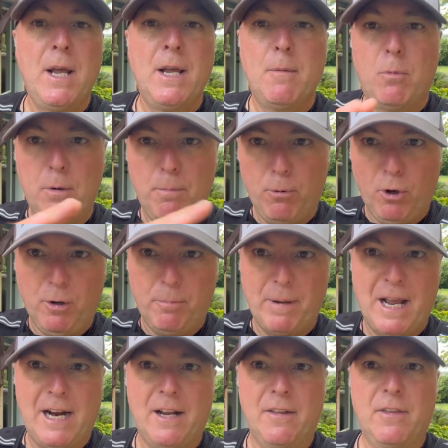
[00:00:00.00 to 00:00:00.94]
we put it
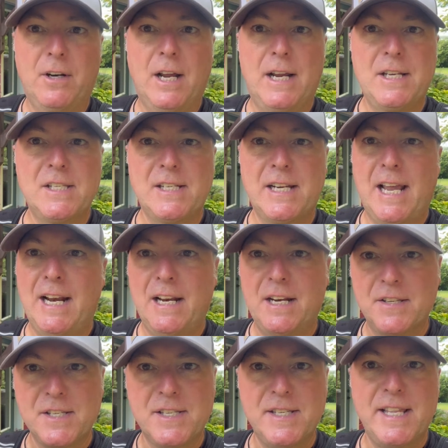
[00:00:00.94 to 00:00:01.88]
back on the nightstand. And
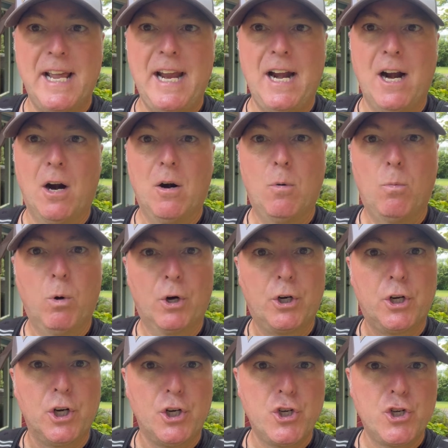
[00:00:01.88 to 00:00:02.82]
it's there. We're
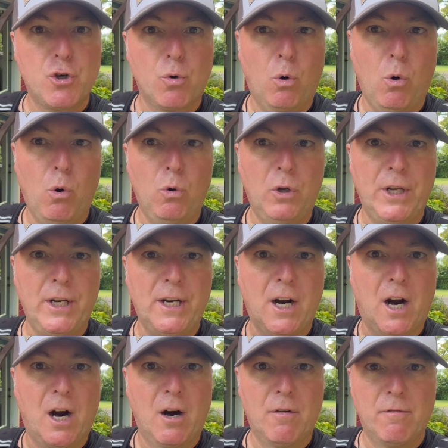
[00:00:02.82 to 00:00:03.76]
controlling
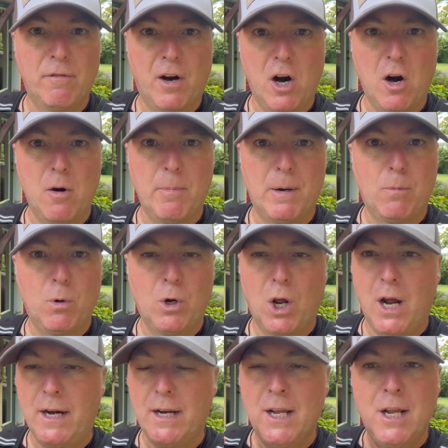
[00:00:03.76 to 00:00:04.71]
our environment. We're
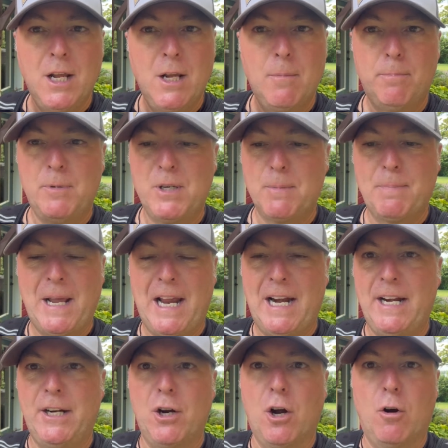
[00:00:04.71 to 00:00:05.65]
not
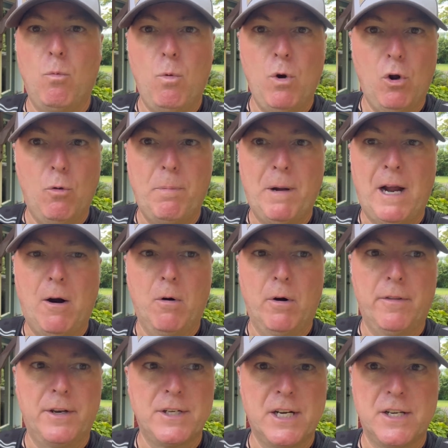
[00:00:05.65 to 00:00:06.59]
depending on
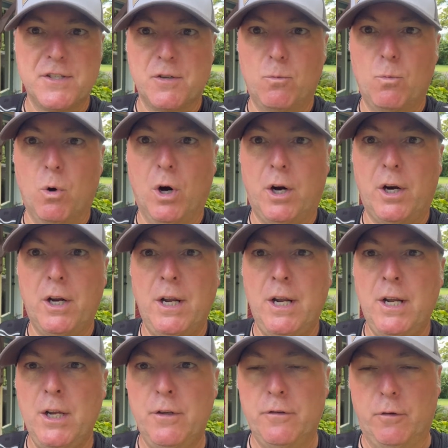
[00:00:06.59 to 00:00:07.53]
willpower that doesn't work.
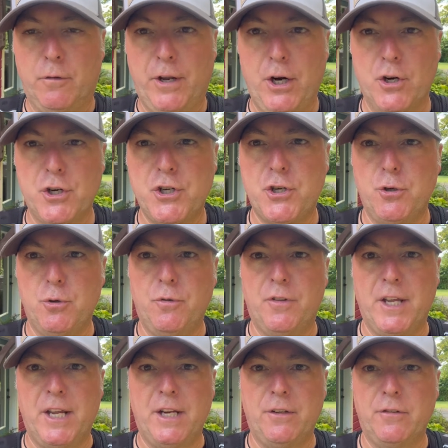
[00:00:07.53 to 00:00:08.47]
So there's two
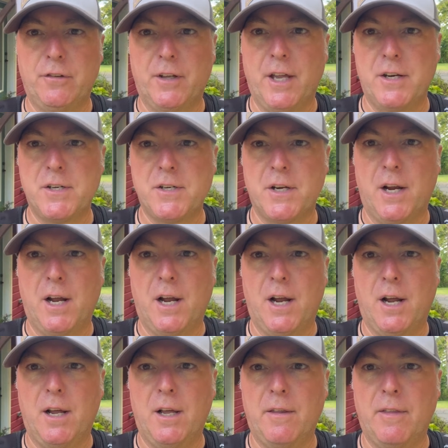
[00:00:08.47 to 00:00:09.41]
things that,
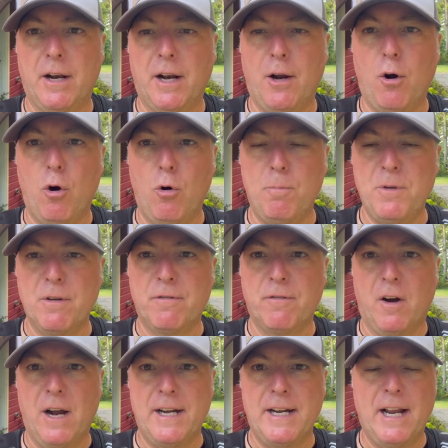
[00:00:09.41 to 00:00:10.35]
uh, that I hope you
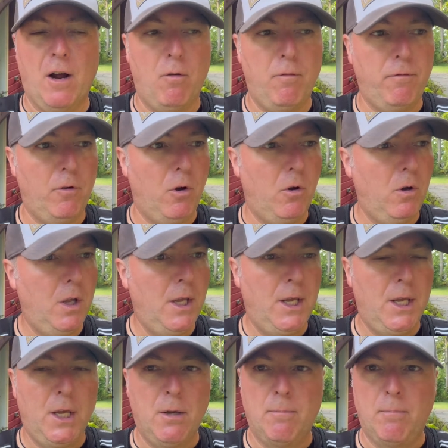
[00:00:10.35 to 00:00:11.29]
find helpful.
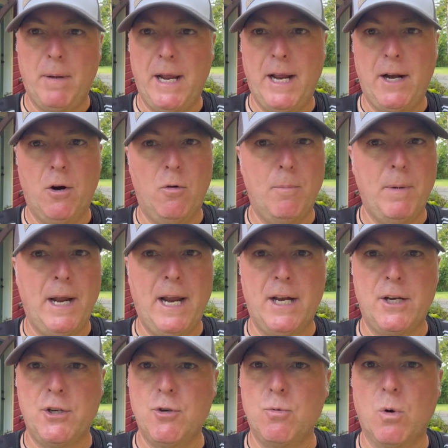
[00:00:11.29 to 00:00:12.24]
Man, oh
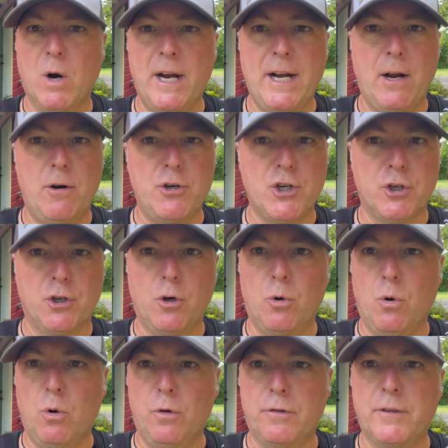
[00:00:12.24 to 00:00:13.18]
man, you write out your
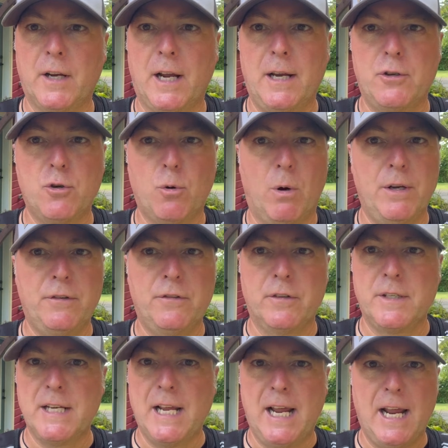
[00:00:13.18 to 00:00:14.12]
goals twice
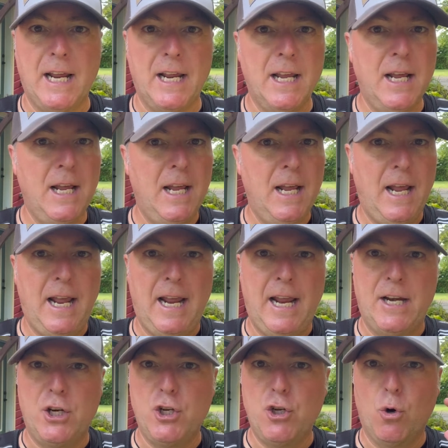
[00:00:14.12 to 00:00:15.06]
a day
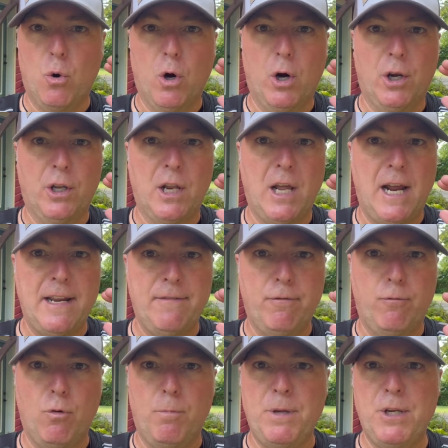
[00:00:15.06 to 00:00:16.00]
and your
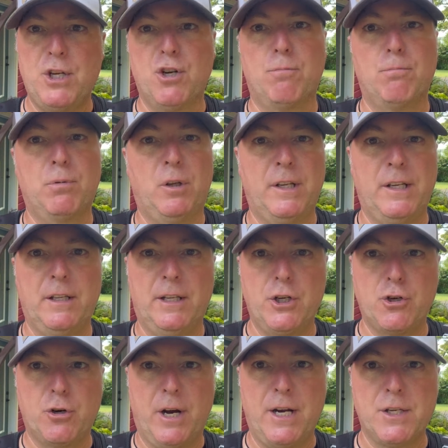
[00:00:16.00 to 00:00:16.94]
life will be completely
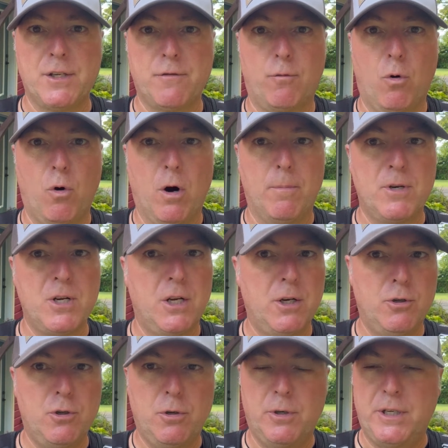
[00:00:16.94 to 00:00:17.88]
transformed.
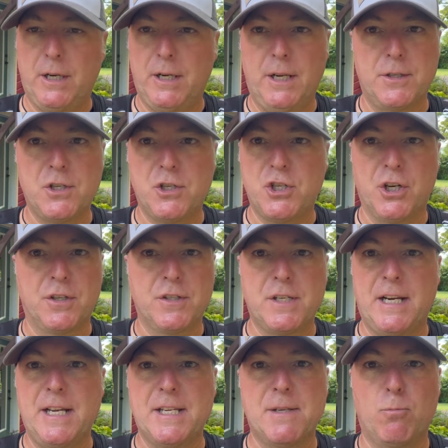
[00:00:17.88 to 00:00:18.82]
It's
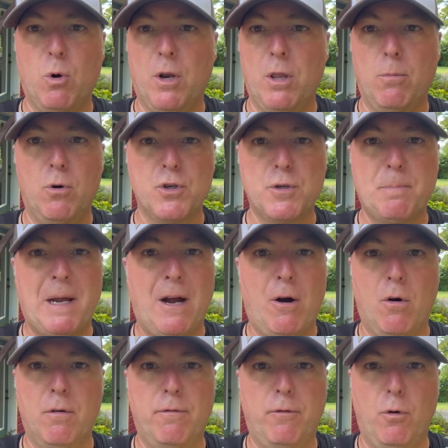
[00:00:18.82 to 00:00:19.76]
just, it's one of the most
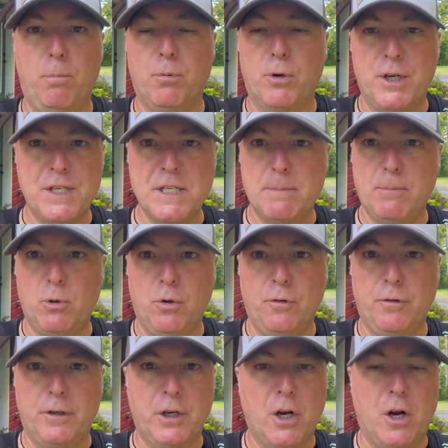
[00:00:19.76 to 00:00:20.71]
powerful
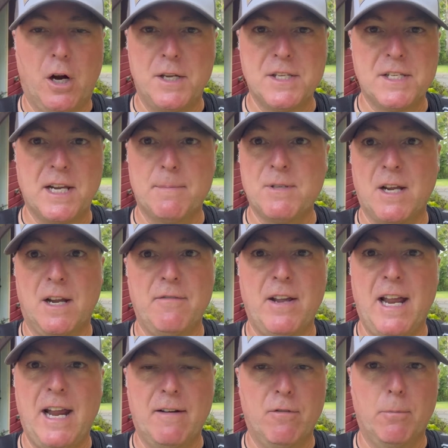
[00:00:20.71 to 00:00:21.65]
principles and concepts I've
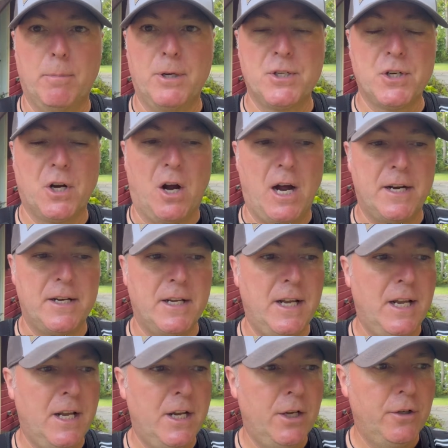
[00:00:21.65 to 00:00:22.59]
ever been taught.
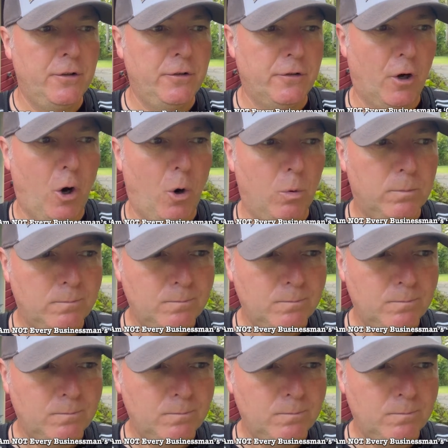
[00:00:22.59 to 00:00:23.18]
So